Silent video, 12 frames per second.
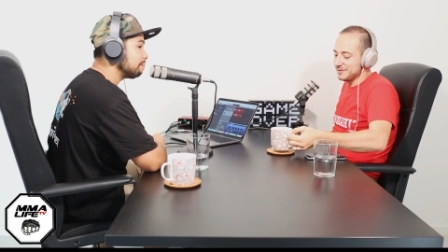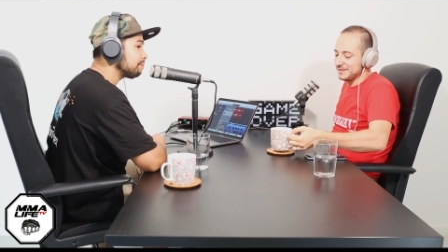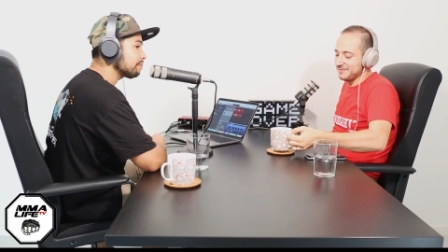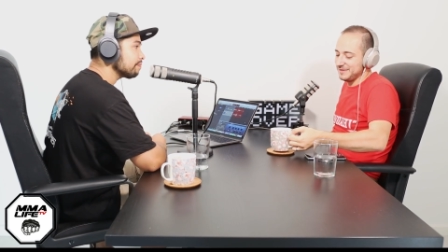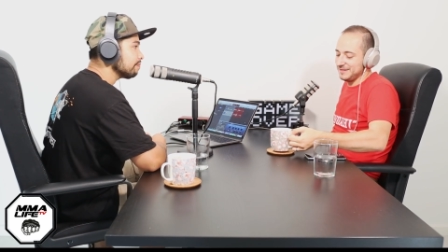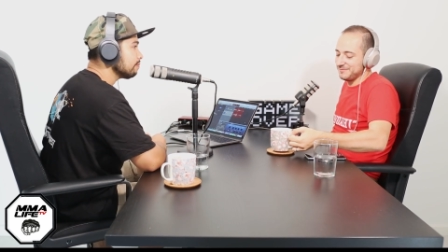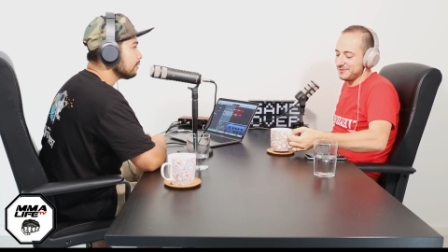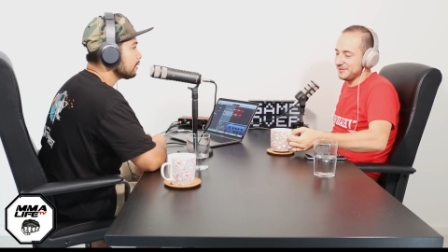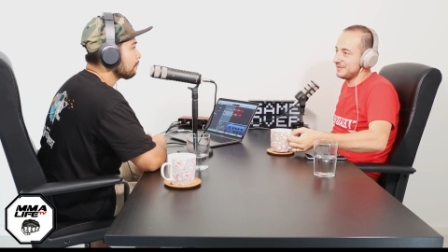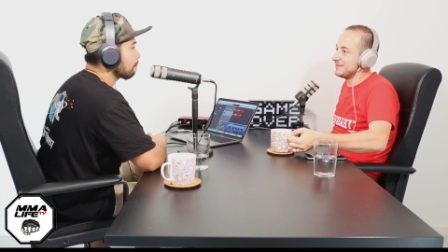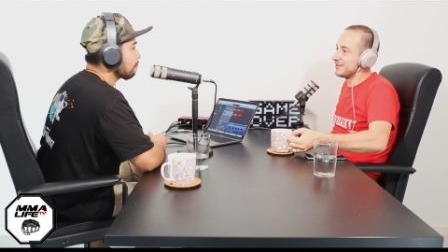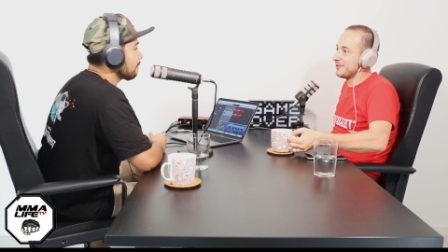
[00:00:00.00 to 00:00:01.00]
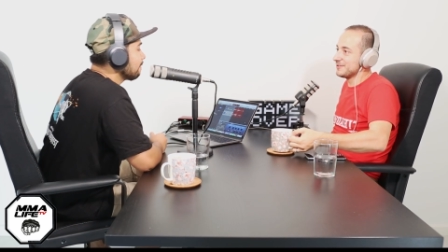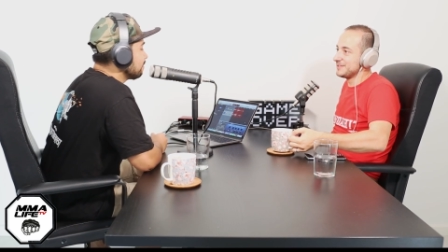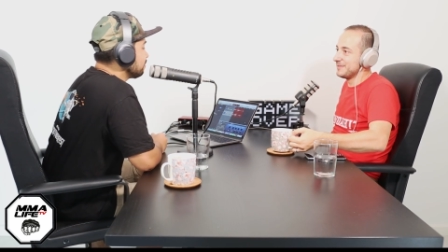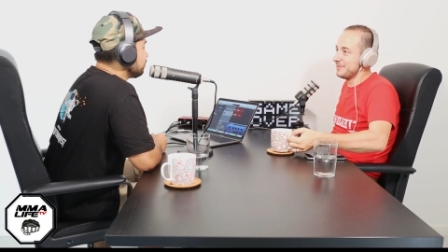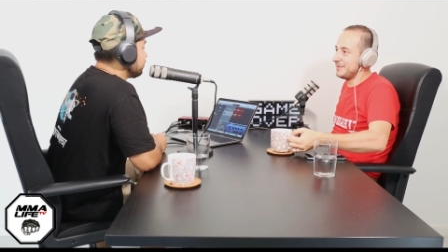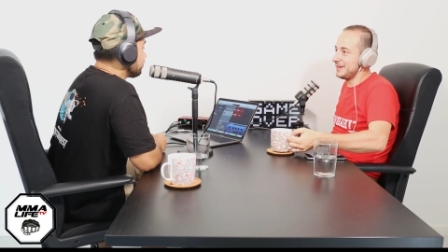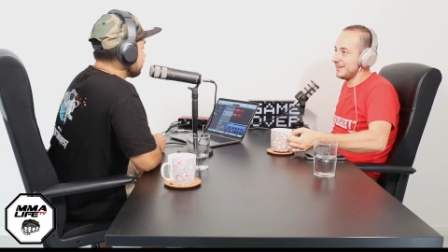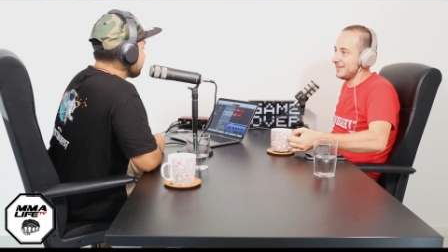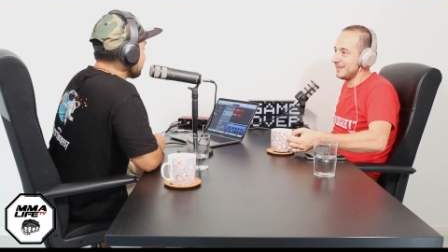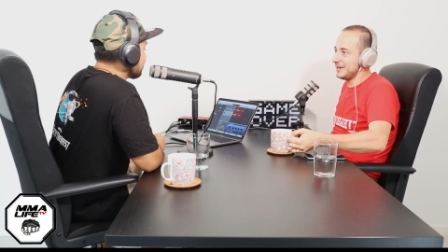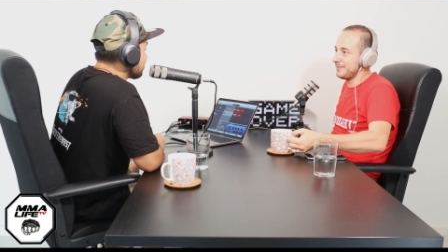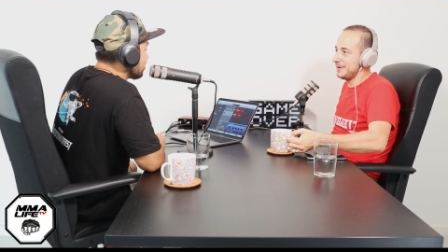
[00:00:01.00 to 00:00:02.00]
it wouldn't have been worth the cost of the
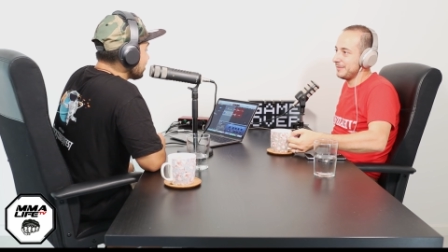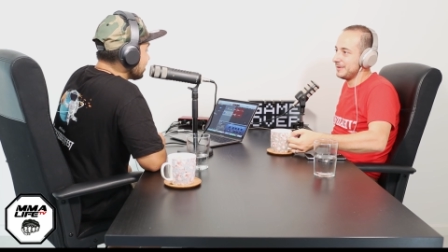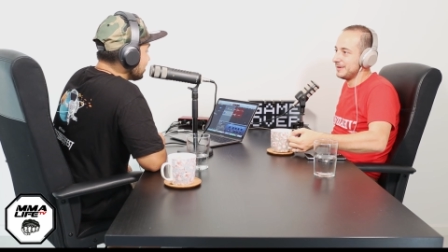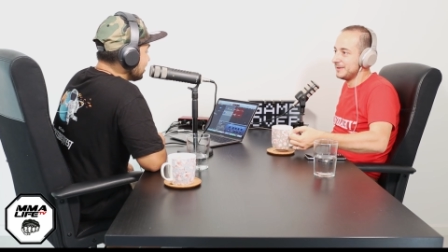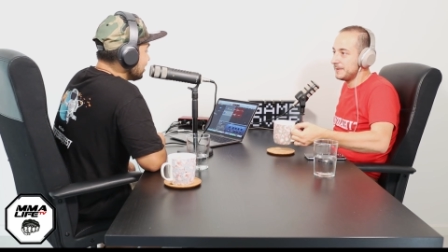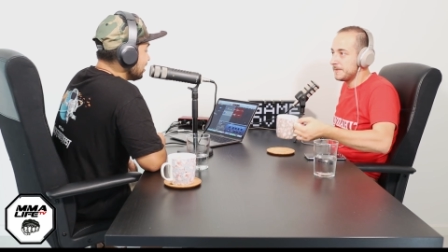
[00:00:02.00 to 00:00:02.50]
beer at a pub.